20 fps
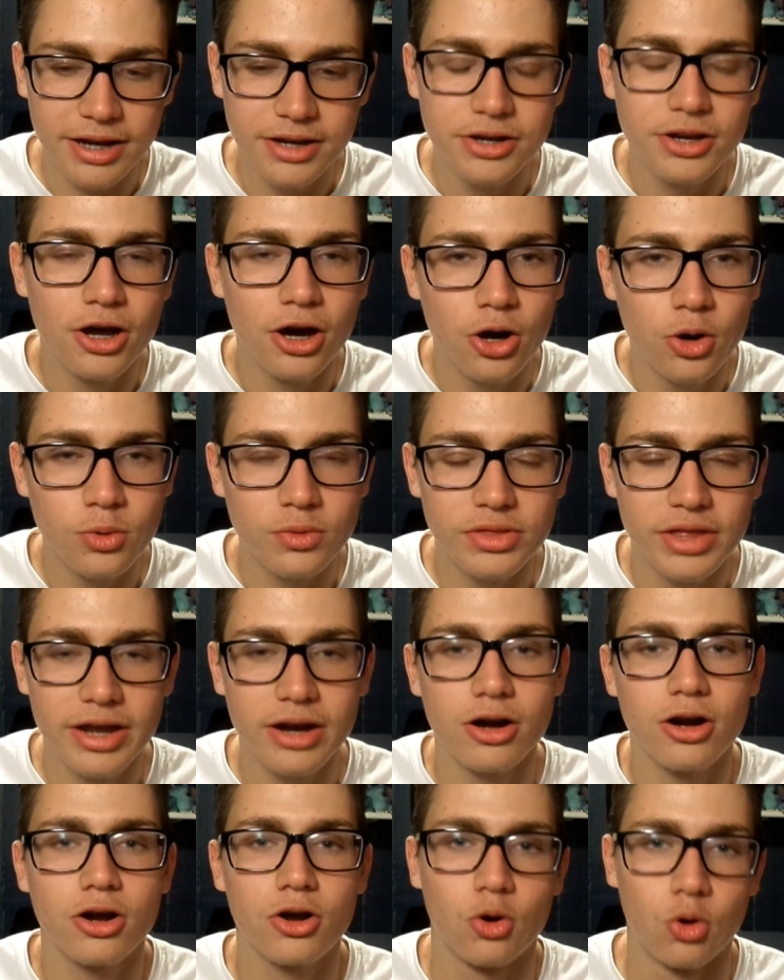know they
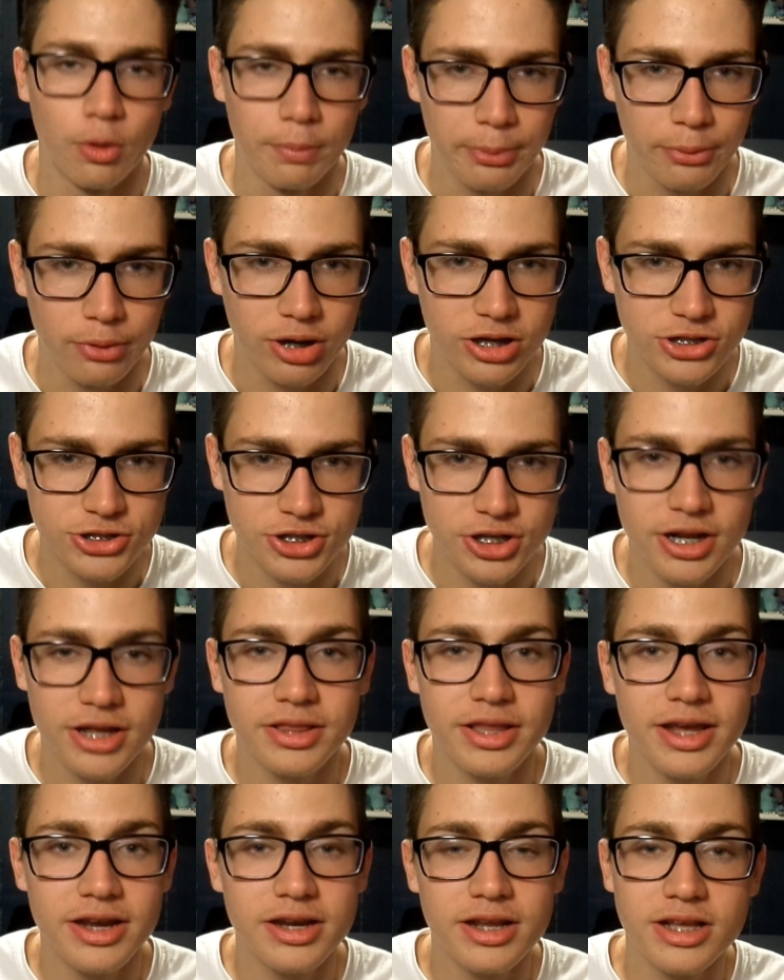are a corporation
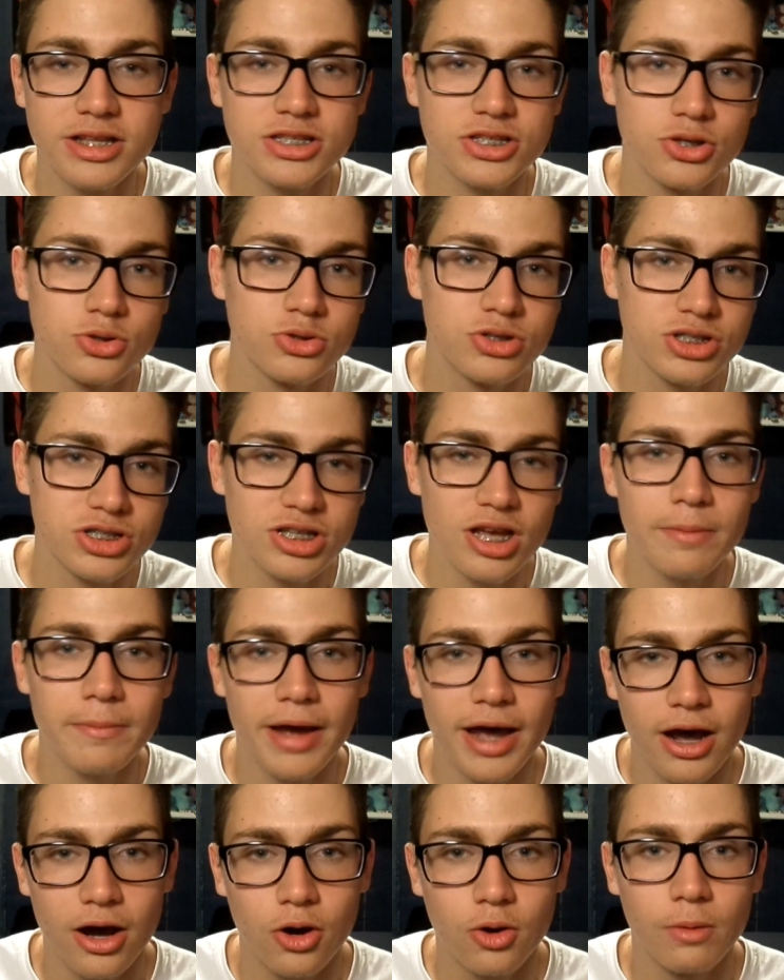and they need to
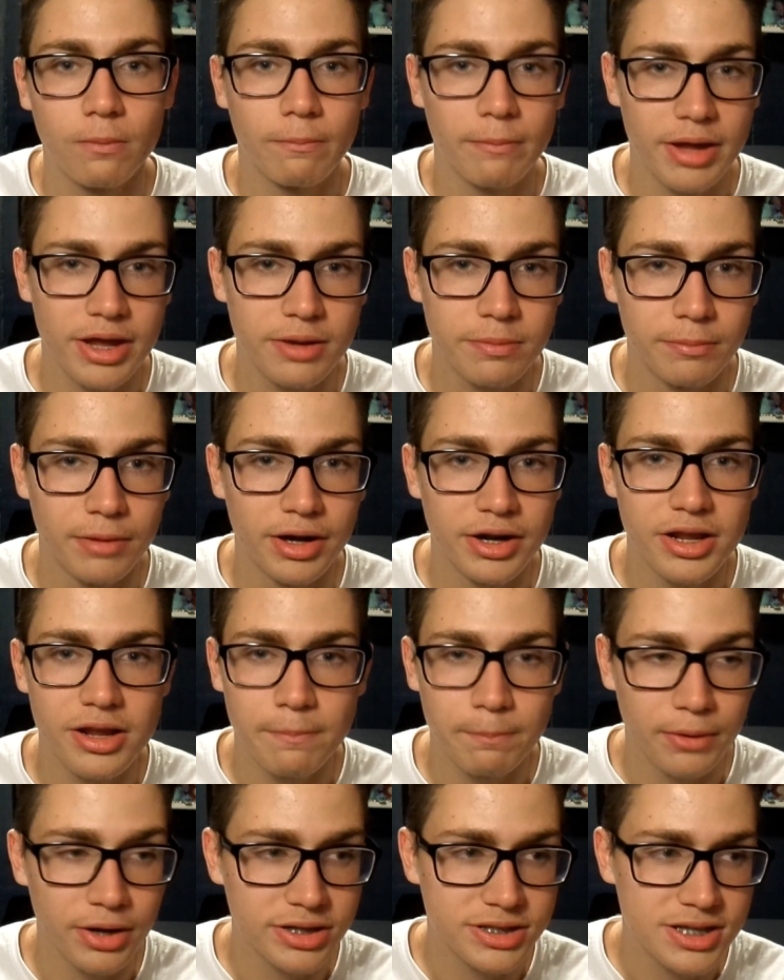somehow make money,
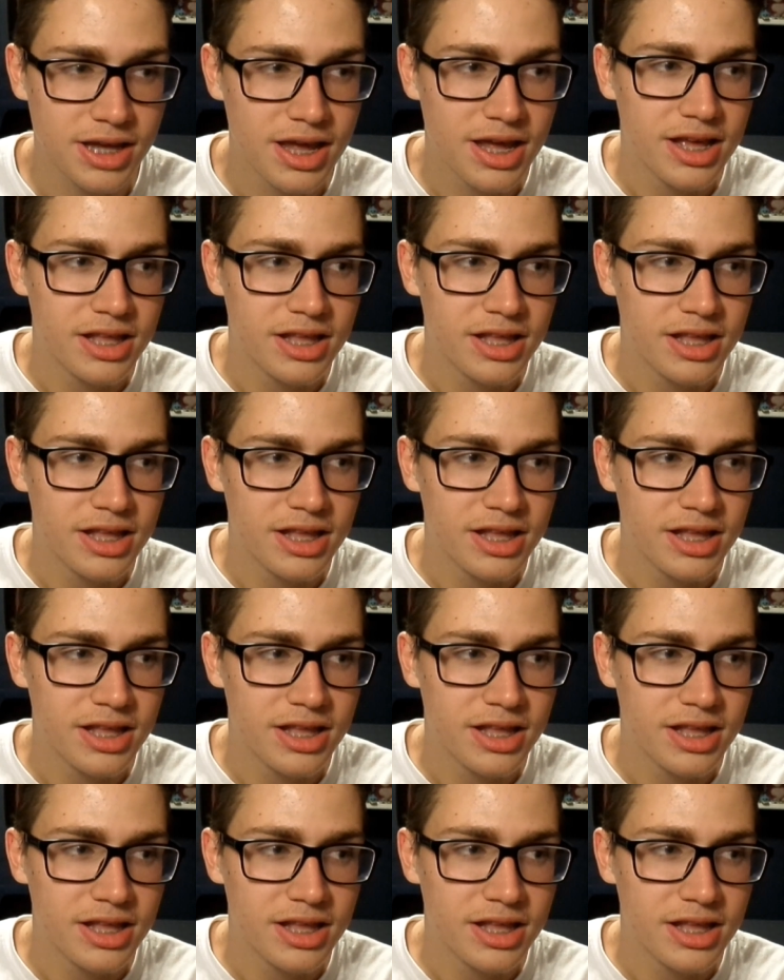but